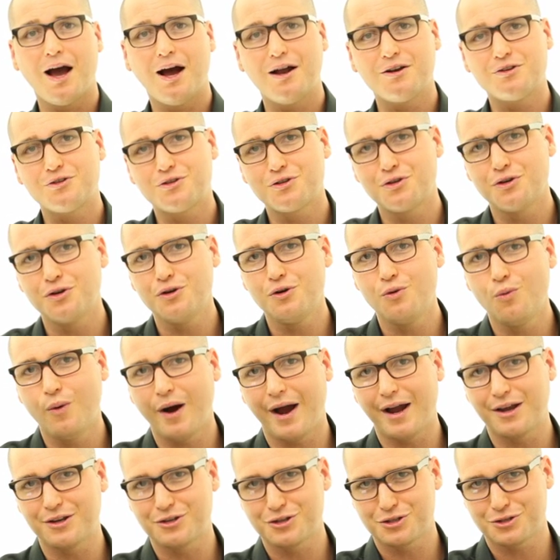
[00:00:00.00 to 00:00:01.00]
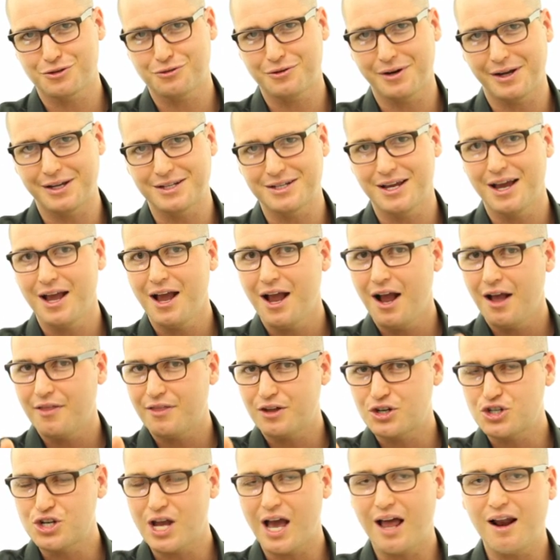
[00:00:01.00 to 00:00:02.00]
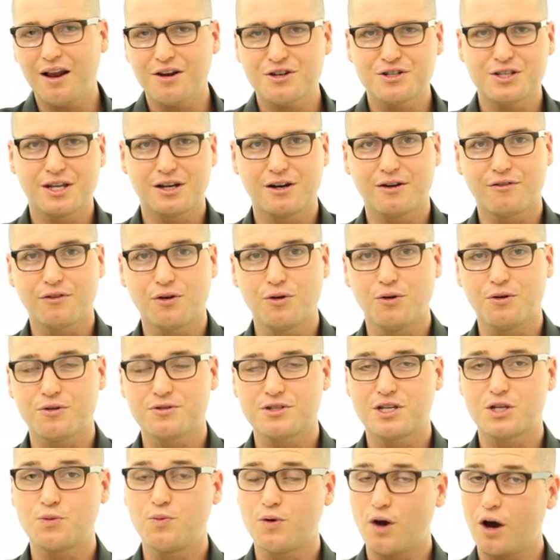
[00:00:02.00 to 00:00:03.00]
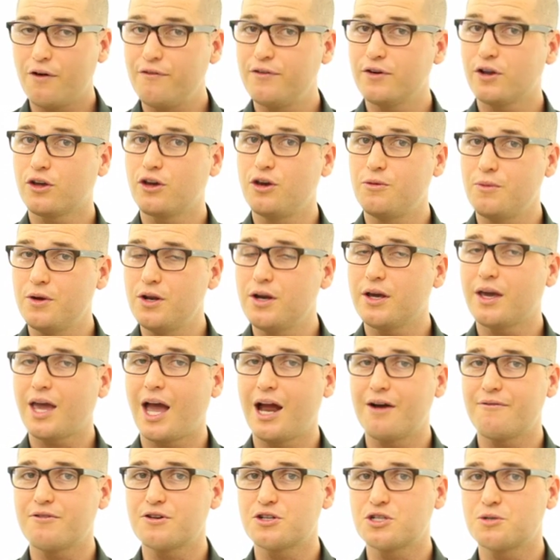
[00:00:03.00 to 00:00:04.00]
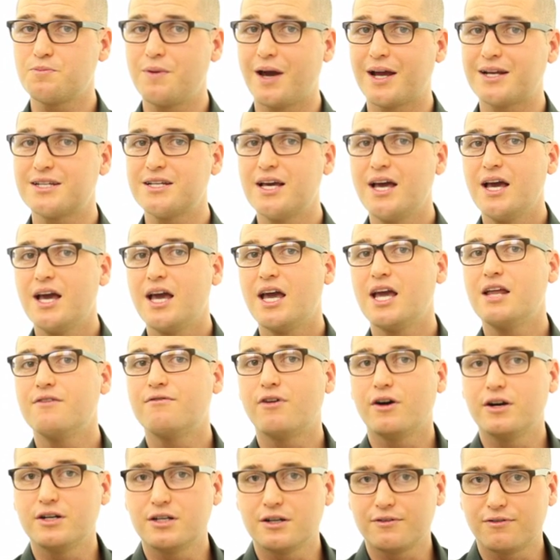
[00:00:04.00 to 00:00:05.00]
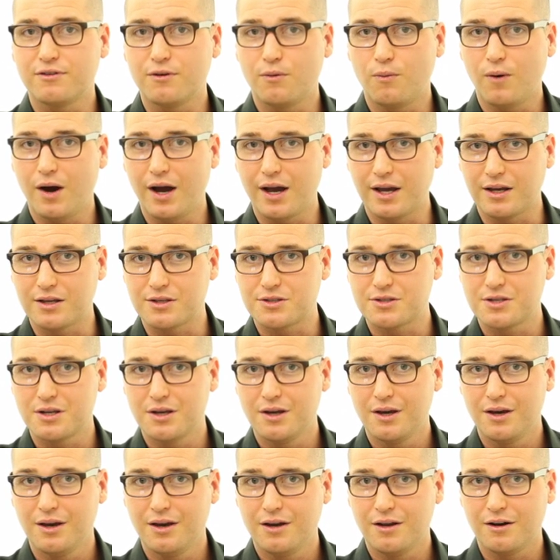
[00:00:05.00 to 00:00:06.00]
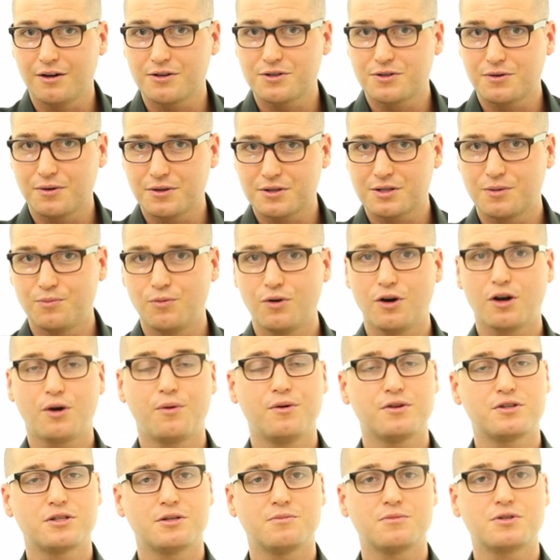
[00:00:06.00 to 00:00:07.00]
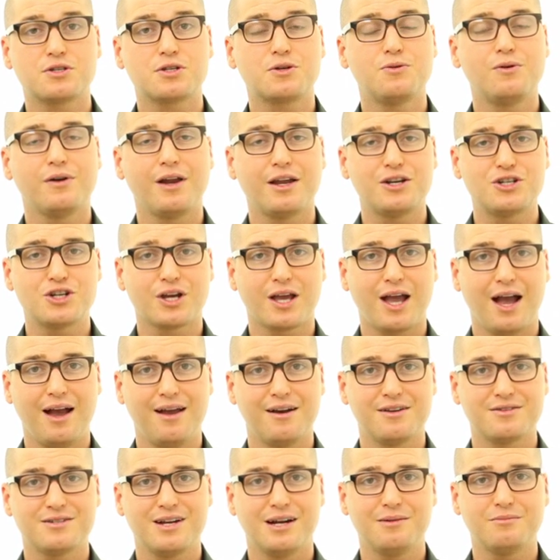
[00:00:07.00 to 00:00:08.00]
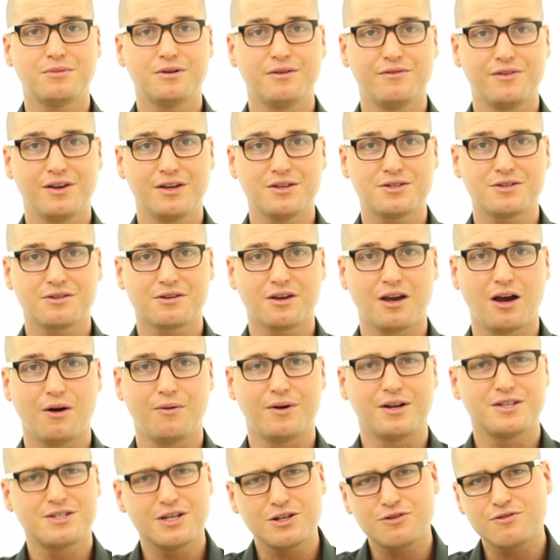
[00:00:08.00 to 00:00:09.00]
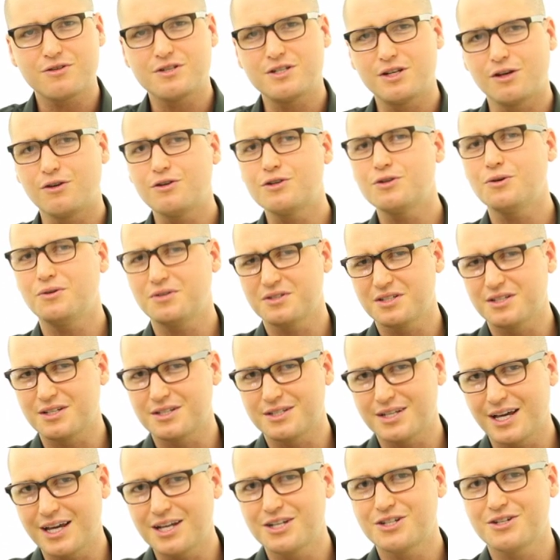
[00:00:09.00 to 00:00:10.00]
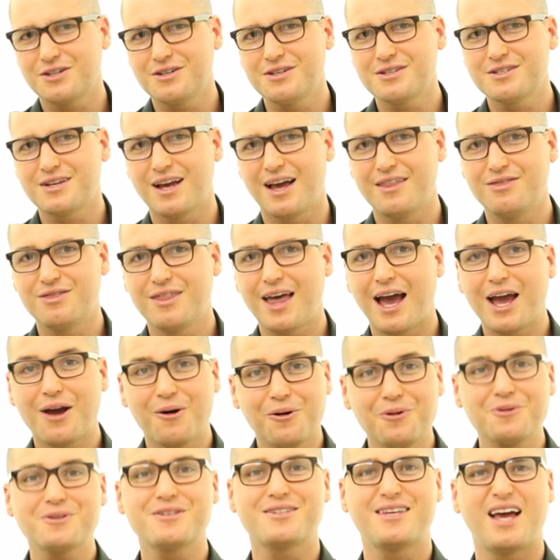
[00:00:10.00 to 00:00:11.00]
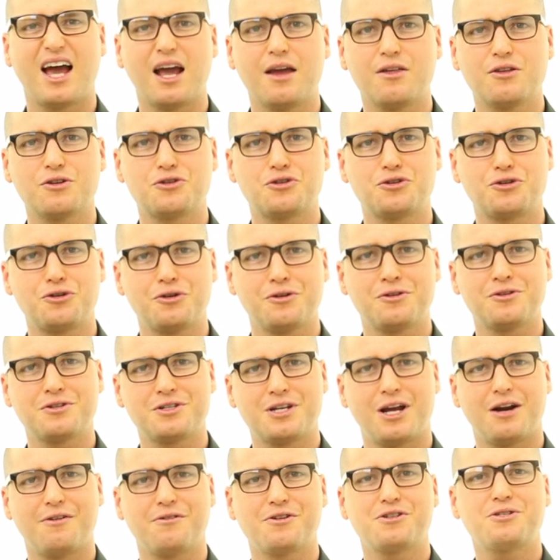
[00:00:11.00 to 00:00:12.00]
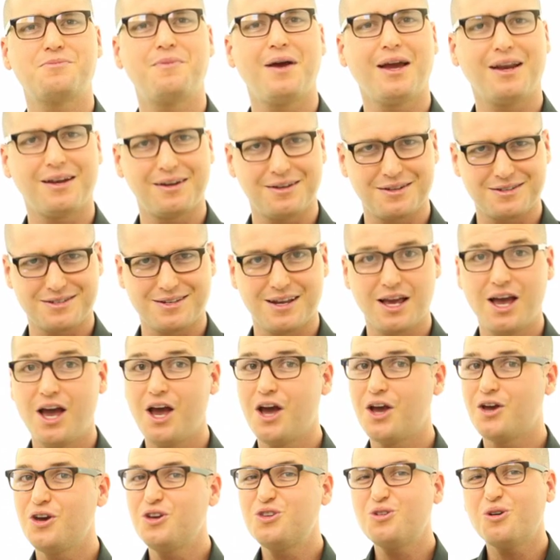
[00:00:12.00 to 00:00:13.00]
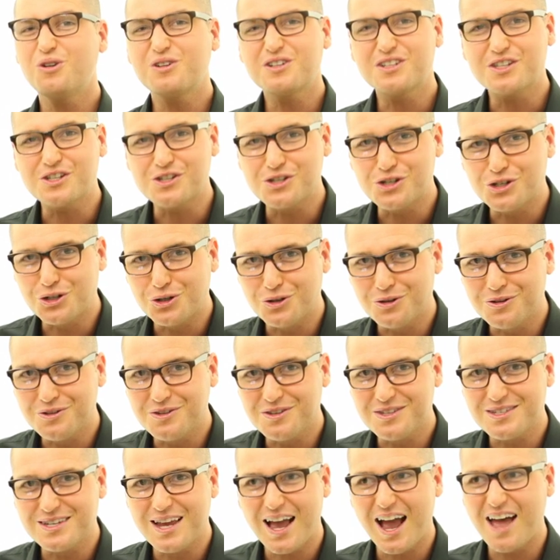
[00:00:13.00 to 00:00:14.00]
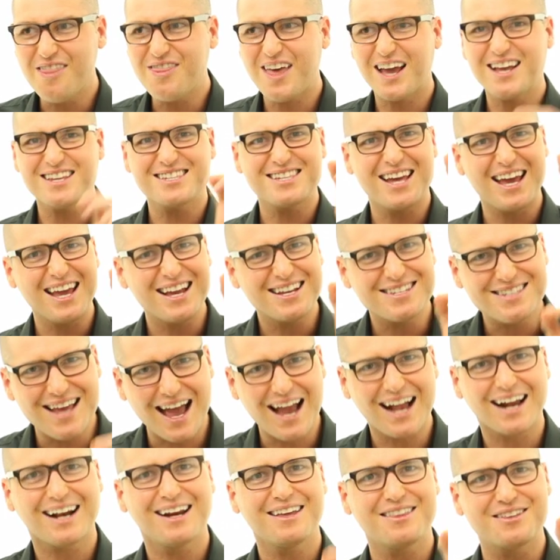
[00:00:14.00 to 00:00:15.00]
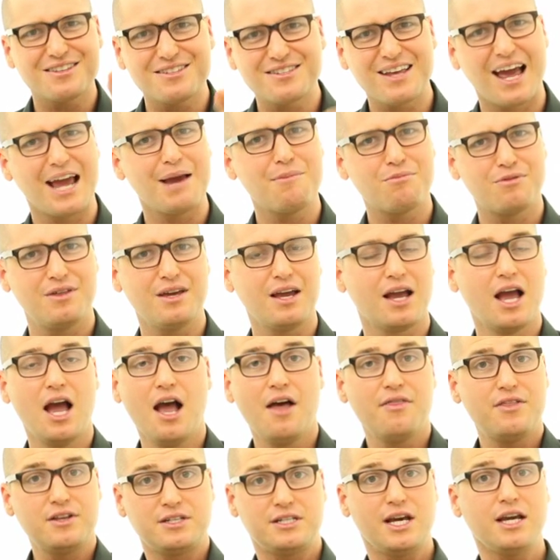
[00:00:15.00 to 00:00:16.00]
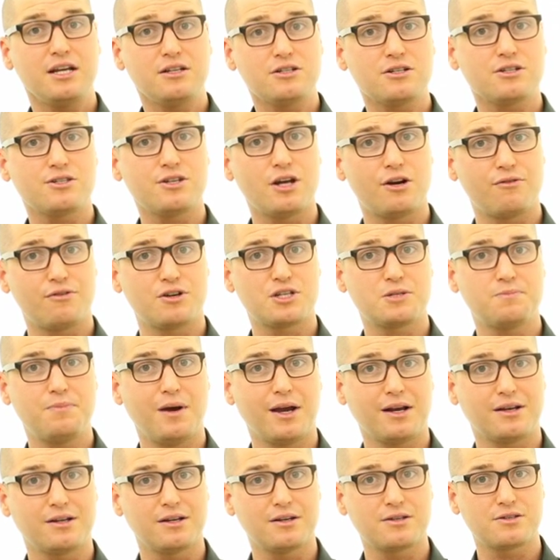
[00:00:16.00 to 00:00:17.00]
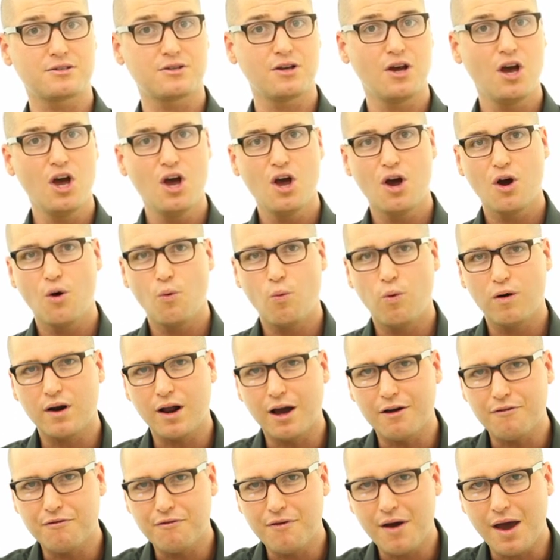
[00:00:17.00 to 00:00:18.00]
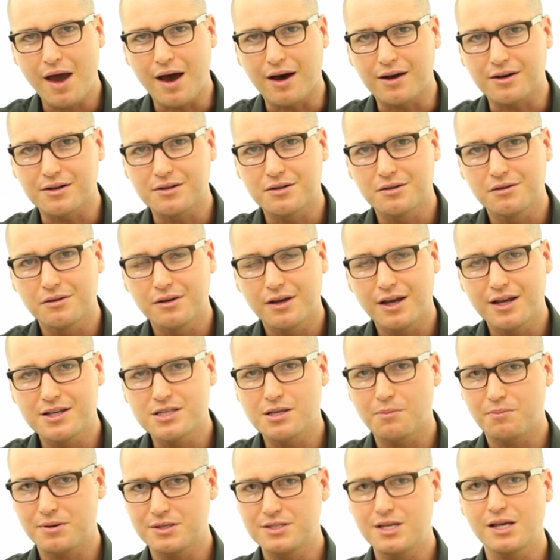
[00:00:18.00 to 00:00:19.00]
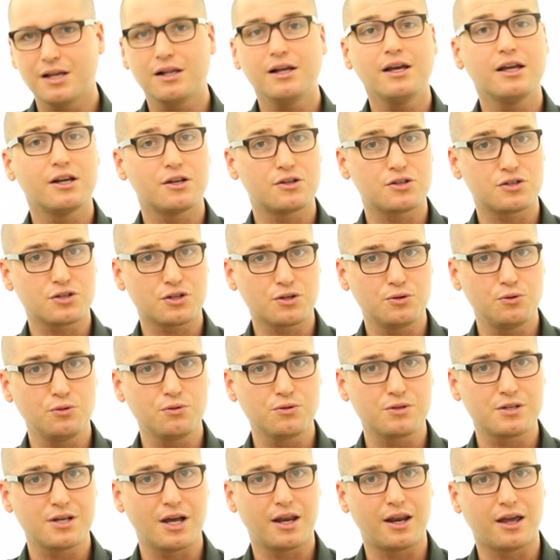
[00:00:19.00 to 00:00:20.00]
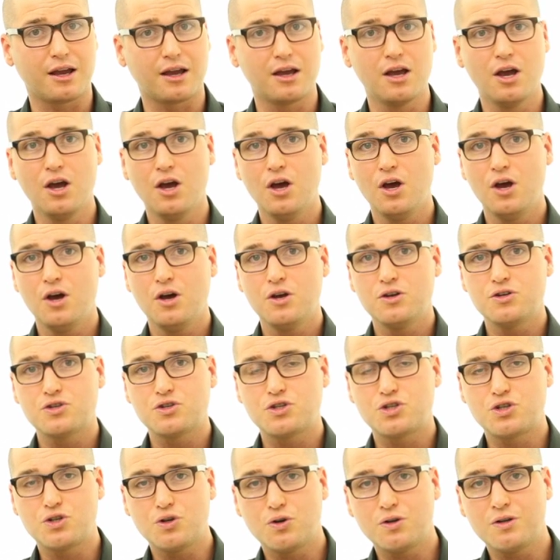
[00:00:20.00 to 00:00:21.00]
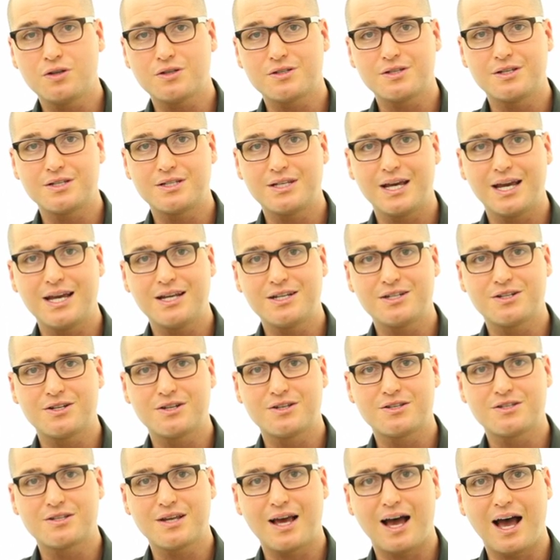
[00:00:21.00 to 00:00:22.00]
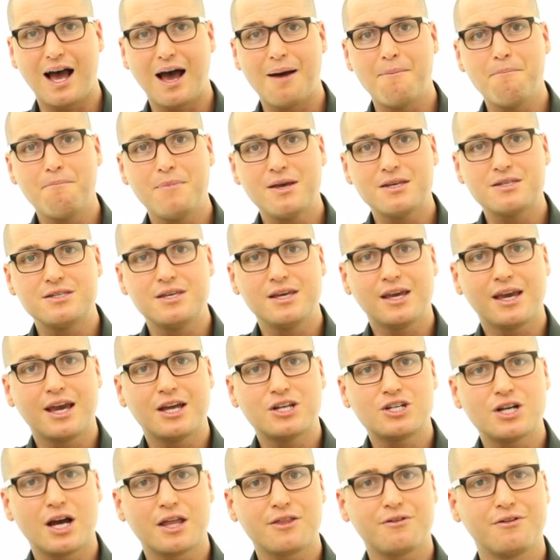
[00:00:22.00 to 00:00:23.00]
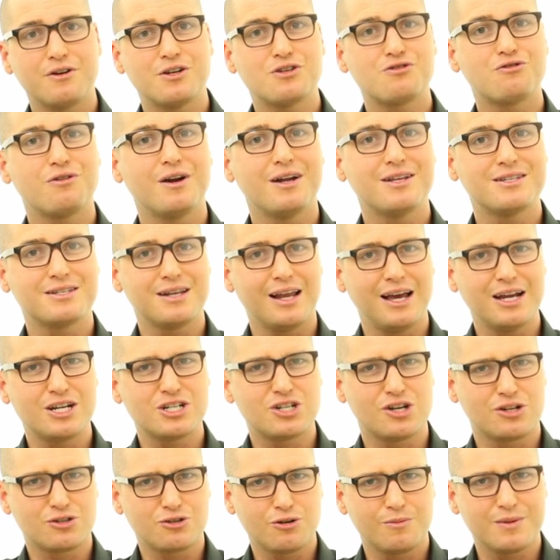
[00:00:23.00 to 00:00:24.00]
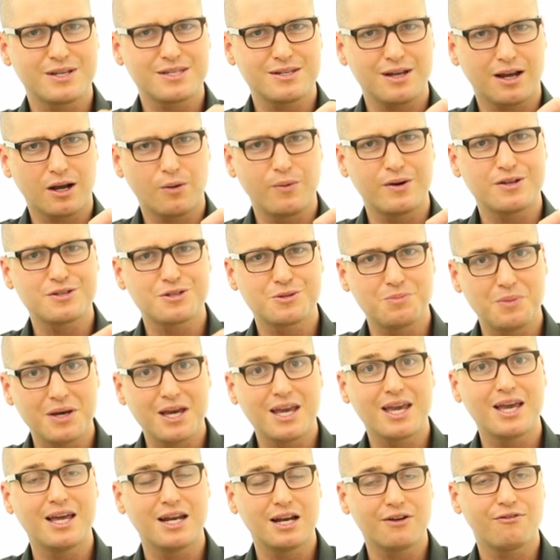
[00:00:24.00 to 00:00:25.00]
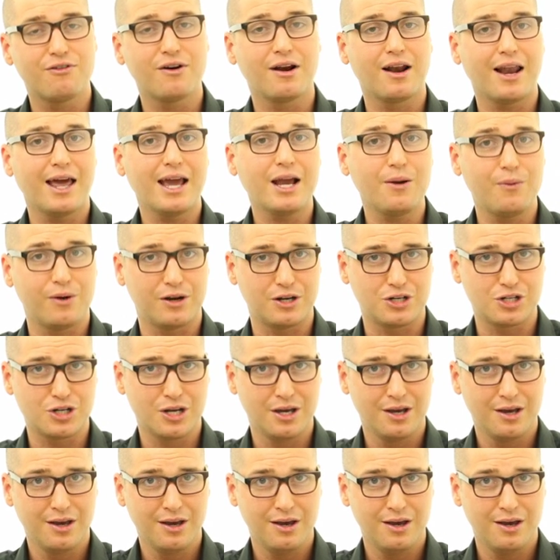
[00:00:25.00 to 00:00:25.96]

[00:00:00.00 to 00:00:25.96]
a two-way street. The challenge there, of course, is we often communicate respect in very different ways. I was doing some work with some school educators a number of years ago, and it's interesting, you talk to the teachers and they all say the students don't respect us. You talk to the students and they say exactly the same thing. The teachers don't respect us. What I found is that particularly in a school setting, students and teachers are missing each other in translation. It's almost like we're speaking a different language.